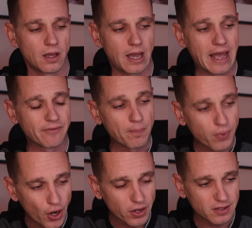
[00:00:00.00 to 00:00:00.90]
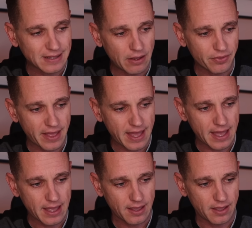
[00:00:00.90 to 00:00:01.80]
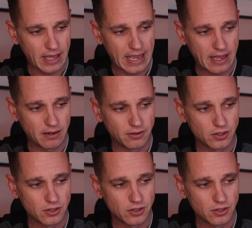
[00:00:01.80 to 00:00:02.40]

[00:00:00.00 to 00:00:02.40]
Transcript: And for brokers out there and